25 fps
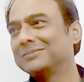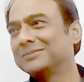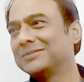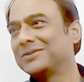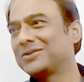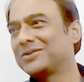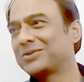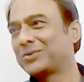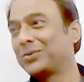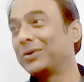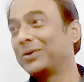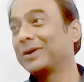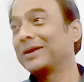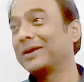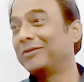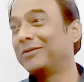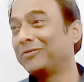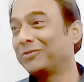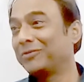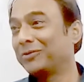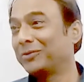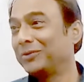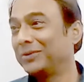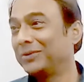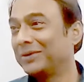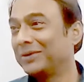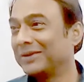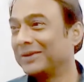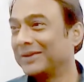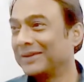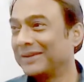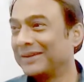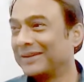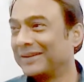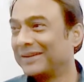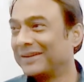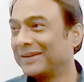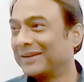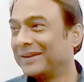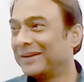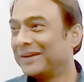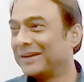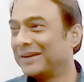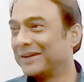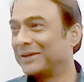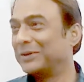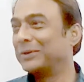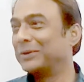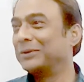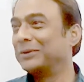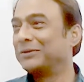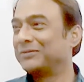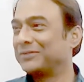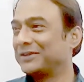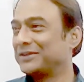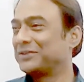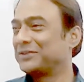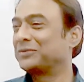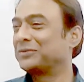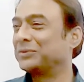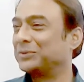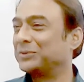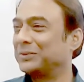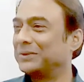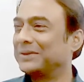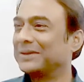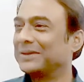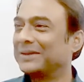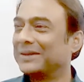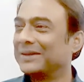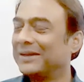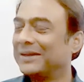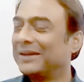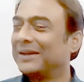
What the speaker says: squirrel food, goldfish food,